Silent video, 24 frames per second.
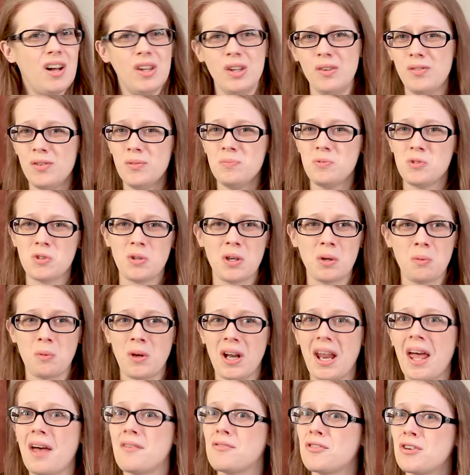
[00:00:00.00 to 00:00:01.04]
all of them doing
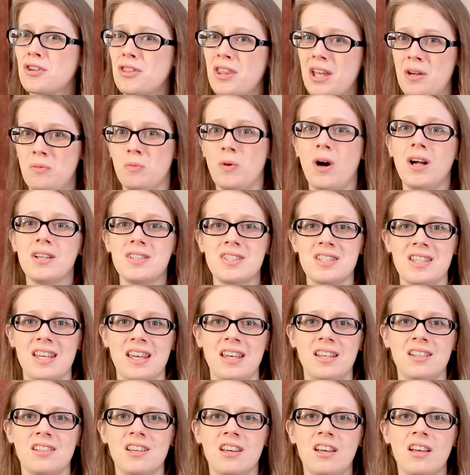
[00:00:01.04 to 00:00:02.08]
whatever they
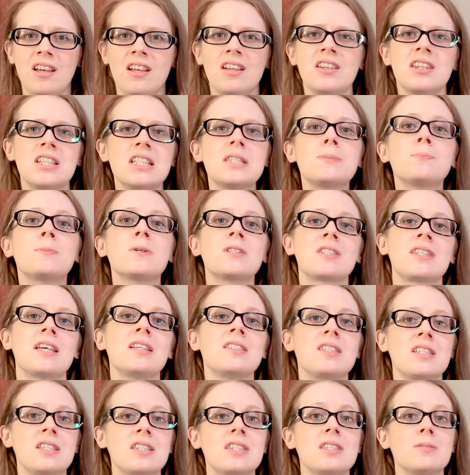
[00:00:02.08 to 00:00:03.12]
wanted. This
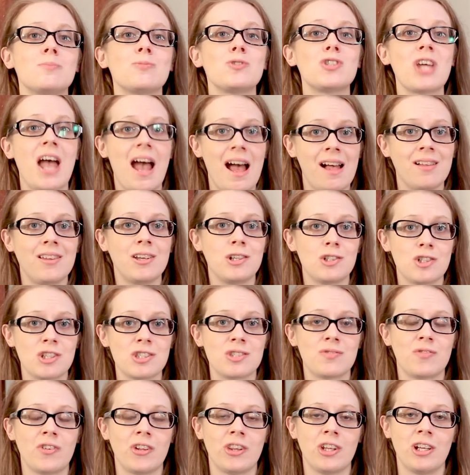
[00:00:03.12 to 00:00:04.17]
presented some
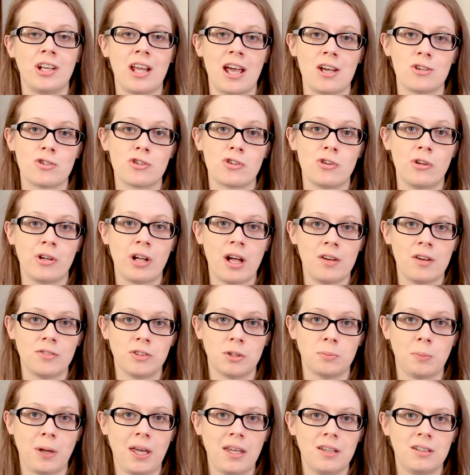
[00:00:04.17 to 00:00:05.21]
challenges for the national
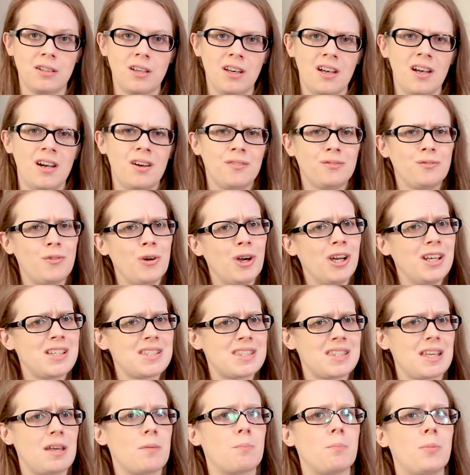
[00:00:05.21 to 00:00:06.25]
government. For
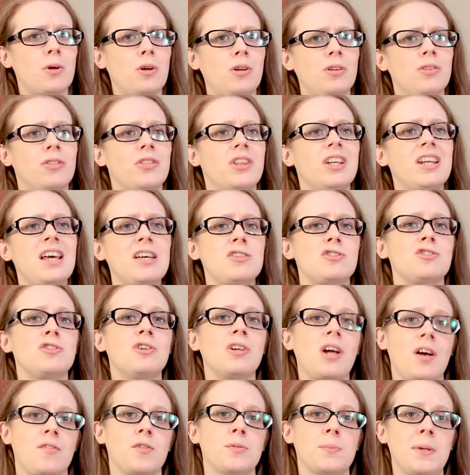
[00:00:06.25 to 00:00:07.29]
example, the national
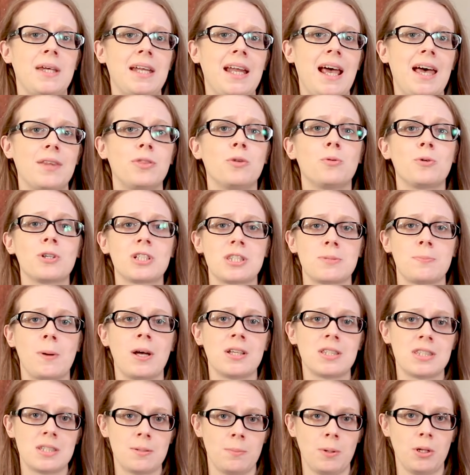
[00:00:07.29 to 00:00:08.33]
government had the
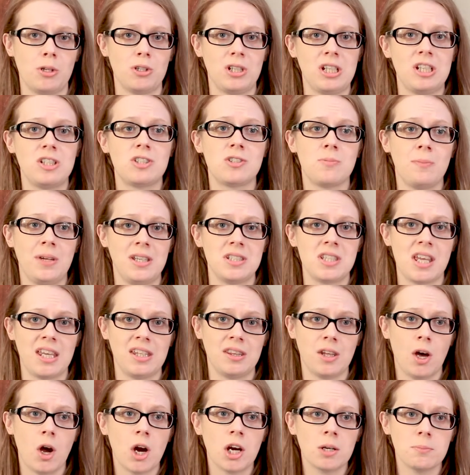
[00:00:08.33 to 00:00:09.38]
responsibility to
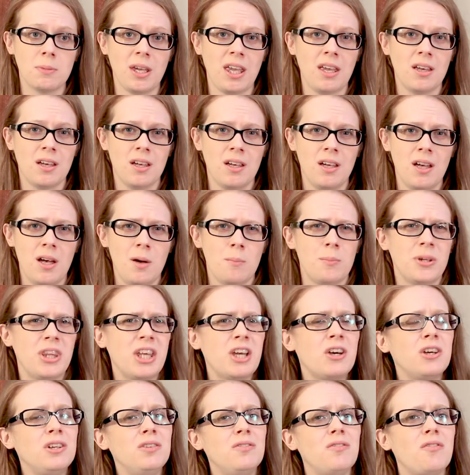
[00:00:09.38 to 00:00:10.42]
maintain the army, but they
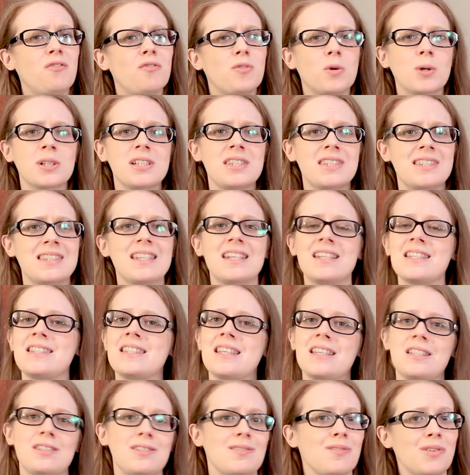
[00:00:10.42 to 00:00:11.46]
couldn't force
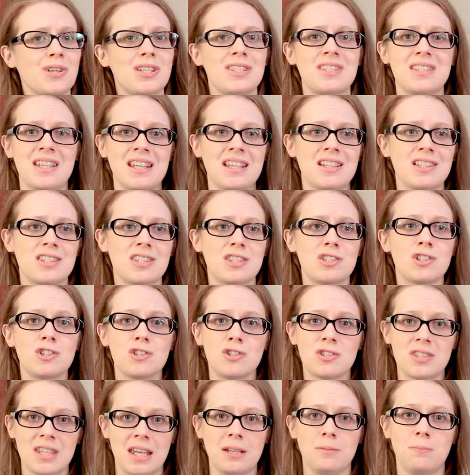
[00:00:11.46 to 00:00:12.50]
citizens or states to
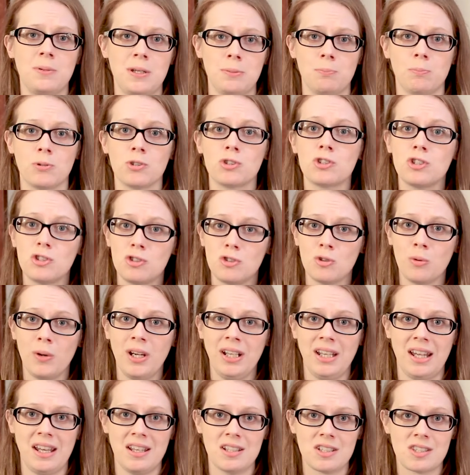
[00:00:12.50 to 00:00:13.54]
send people to
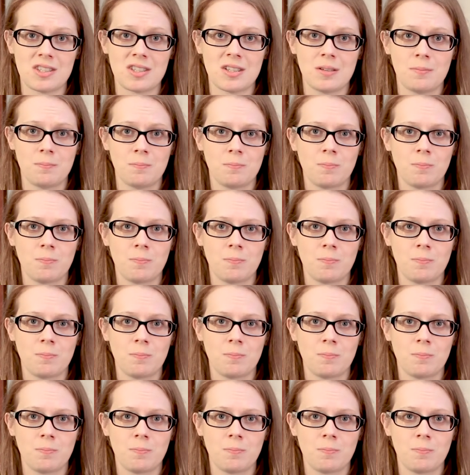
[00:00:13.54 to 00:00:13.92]
join it.